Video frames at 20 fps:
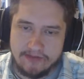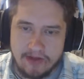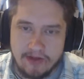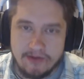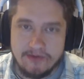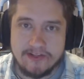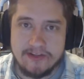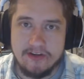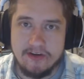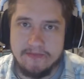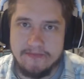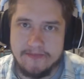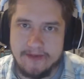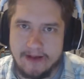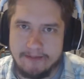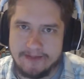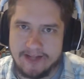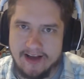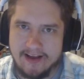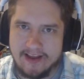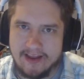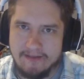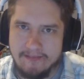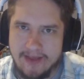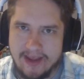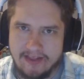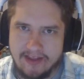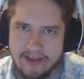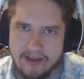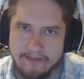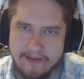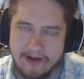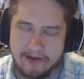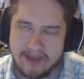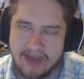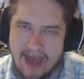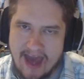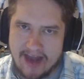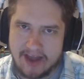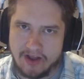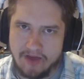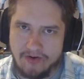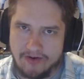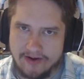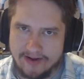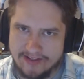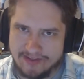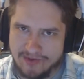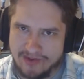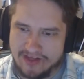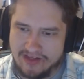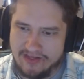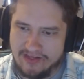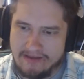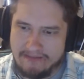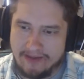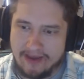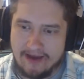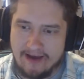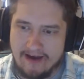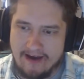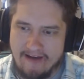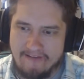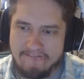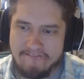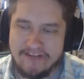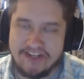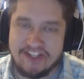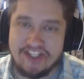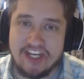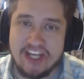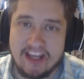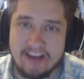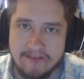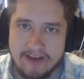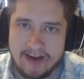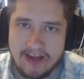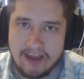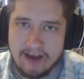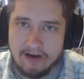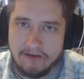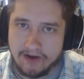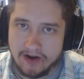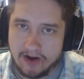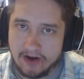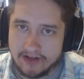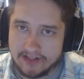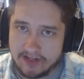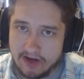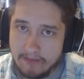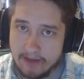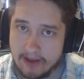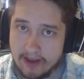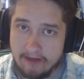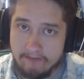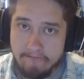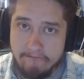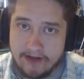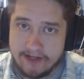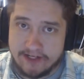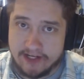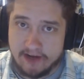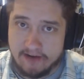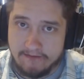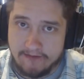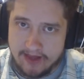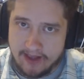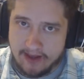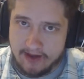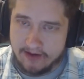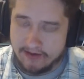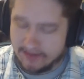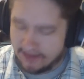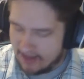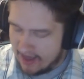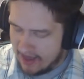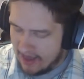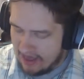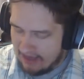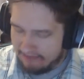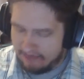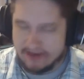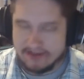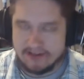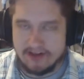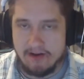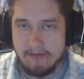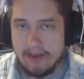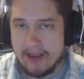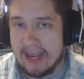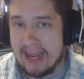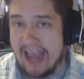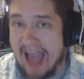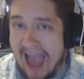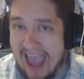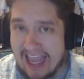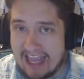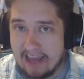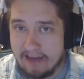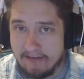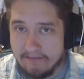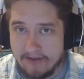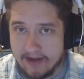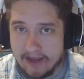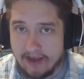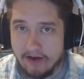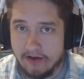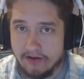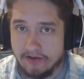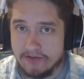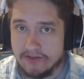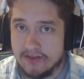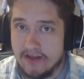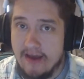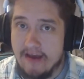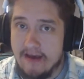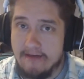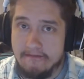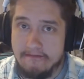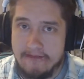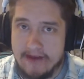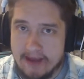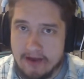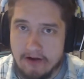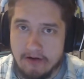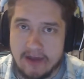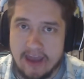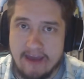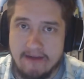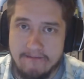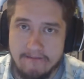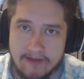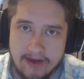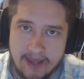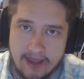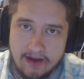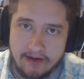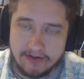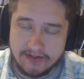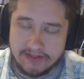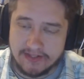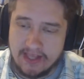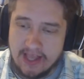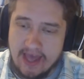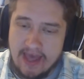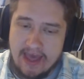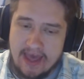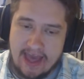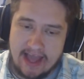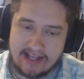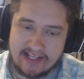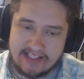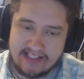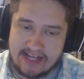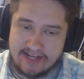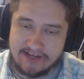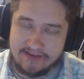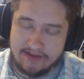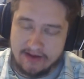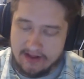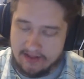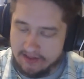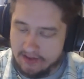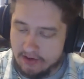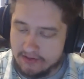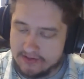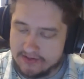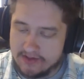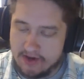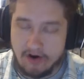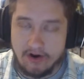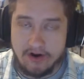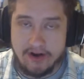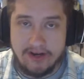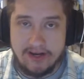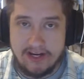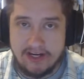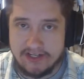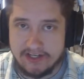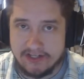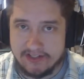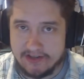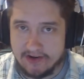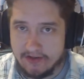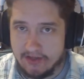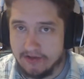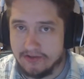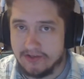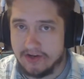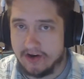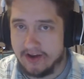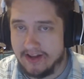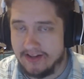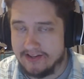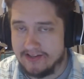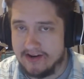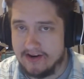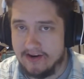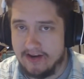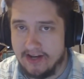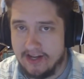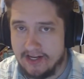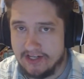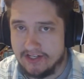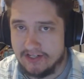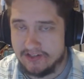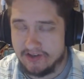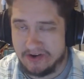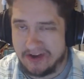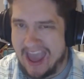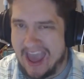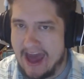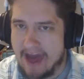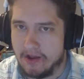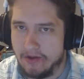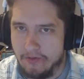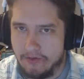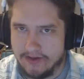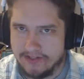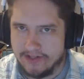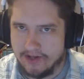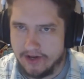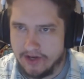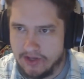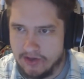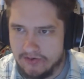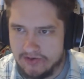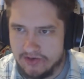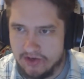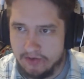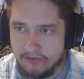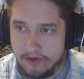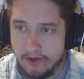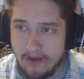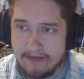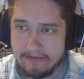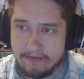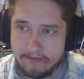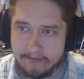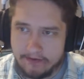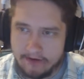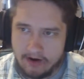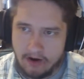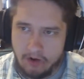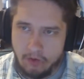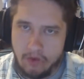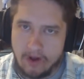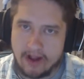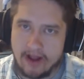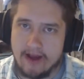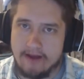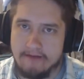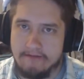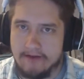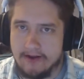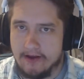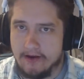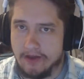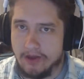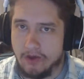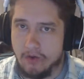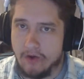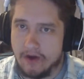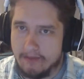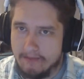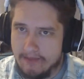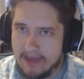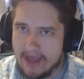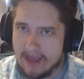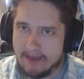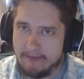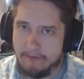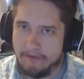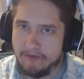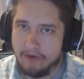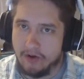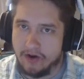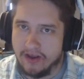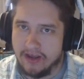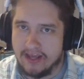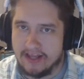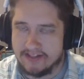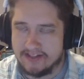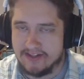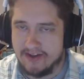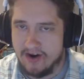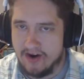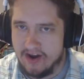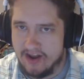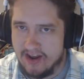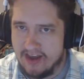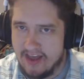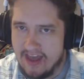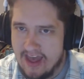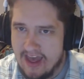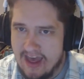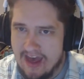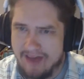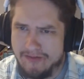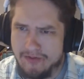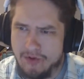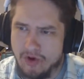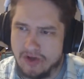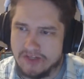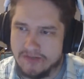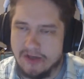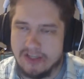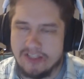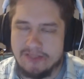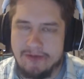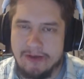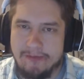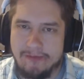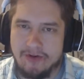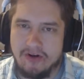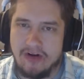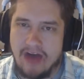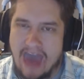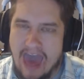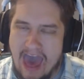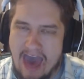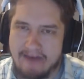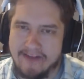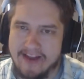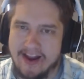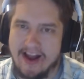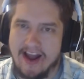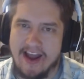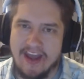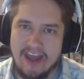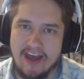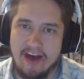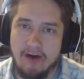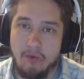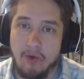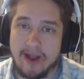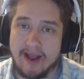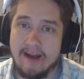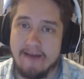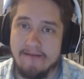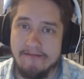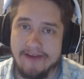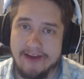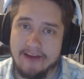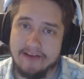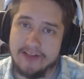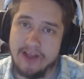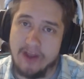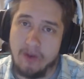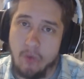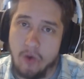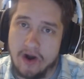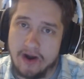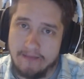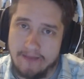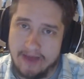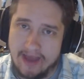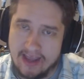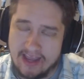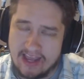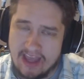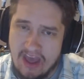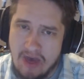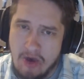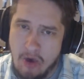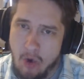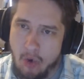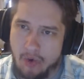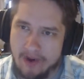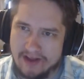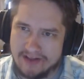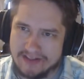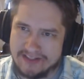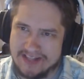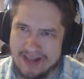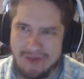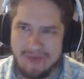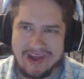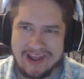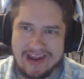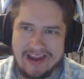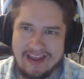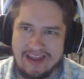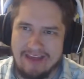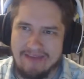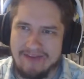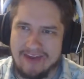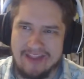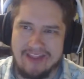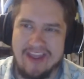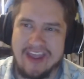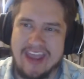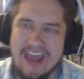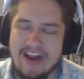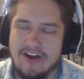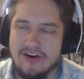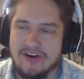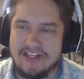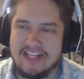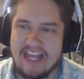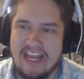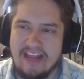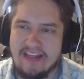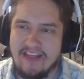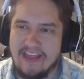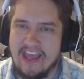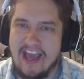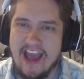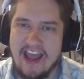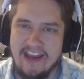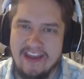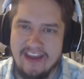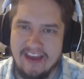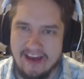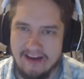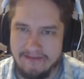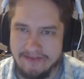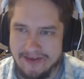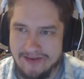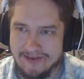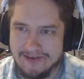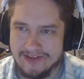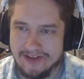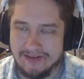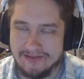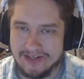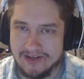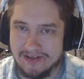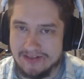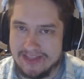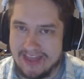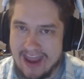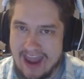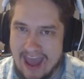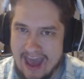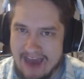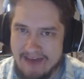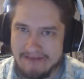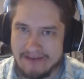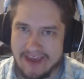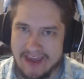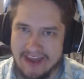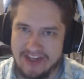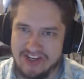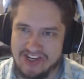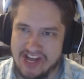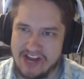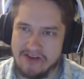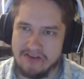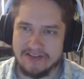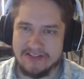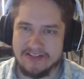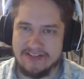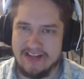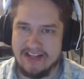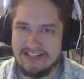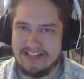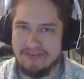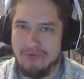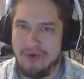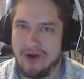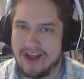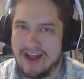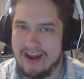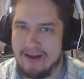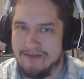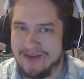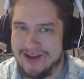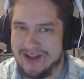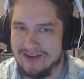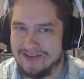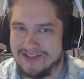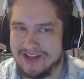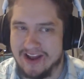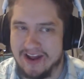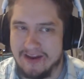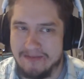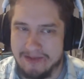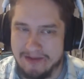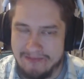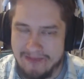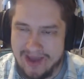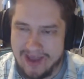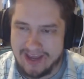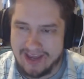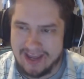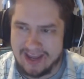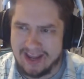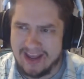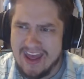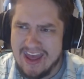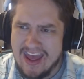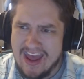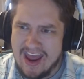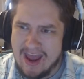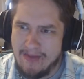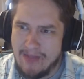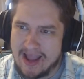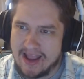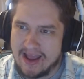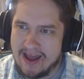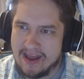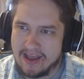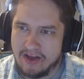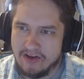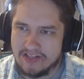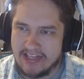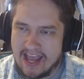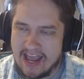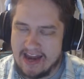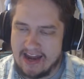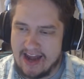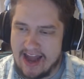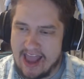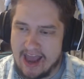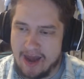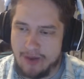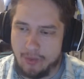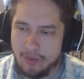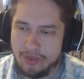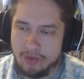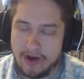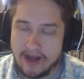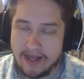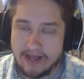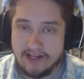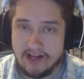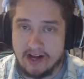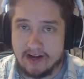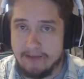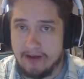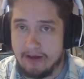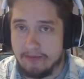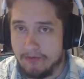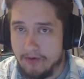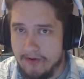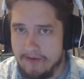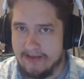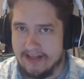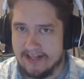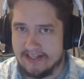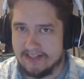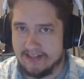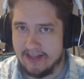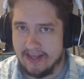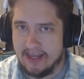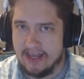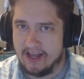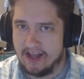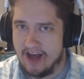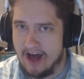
of YouTube, I'm talking mainly about categories, whether that be a fishing video, if you're going to start making fishing videos, if you're going to start making hiking videos, video game videos, etc. Those are niches, or those are considered niches or categories on YouTube. You have to figure out what kind of video you want to make before you get started. Of course, most people have an idea what kind of videos they want to make, or else they wanted to even like entertain the idea of YouTube, so they have a general sense of what kind of videos they're going to be making, and that kind of goes hand in hand with what I talked about previously.